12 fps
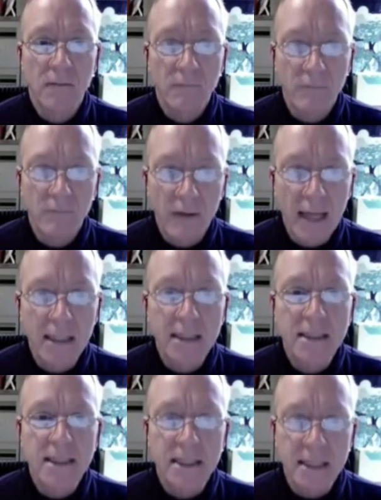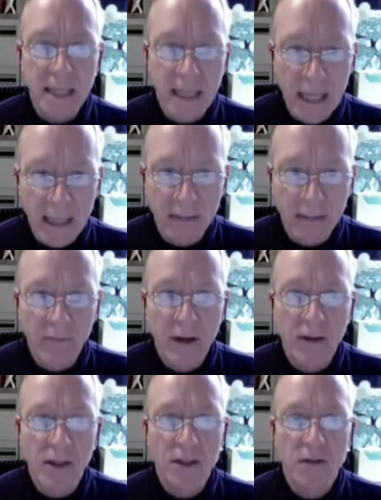Violence is at the
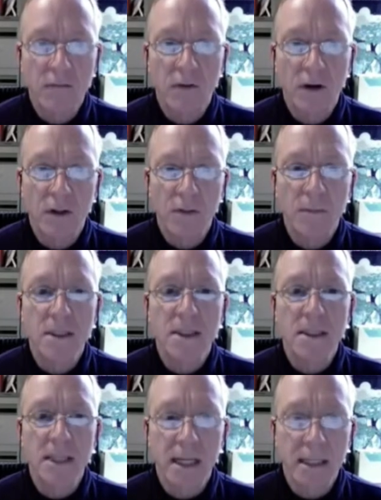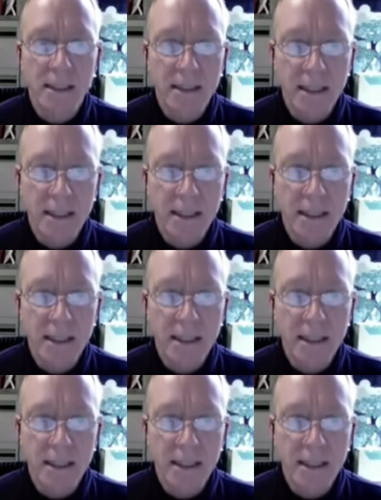foundation of all human societies.